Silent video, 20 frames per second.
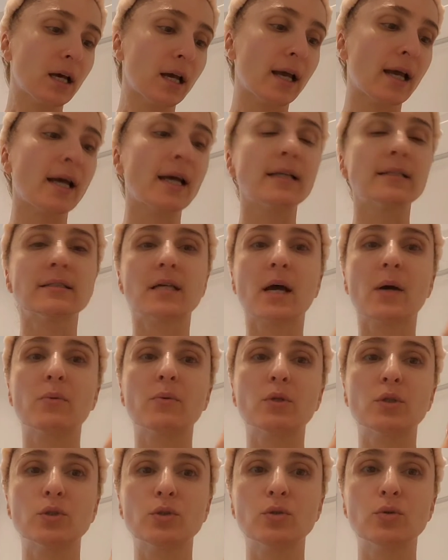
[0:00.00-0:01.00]
and I
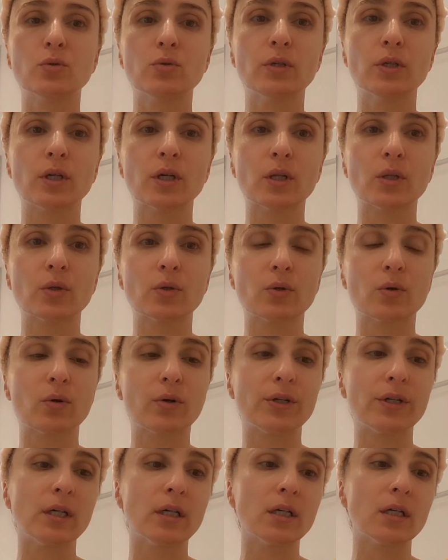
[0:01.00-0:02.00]
will do
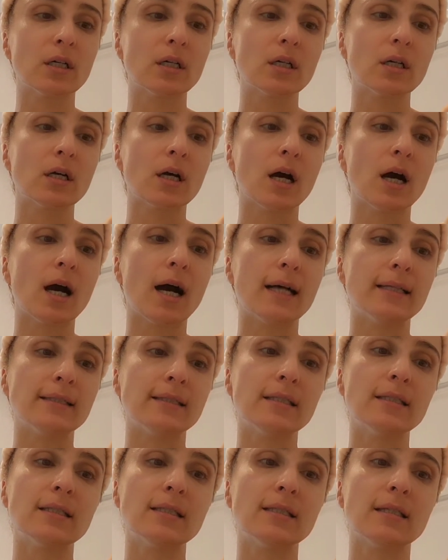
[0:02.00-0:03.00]
hyaluronic
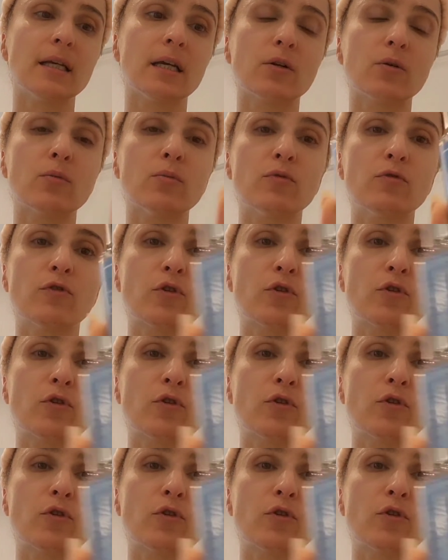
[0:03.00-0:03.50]
acid serum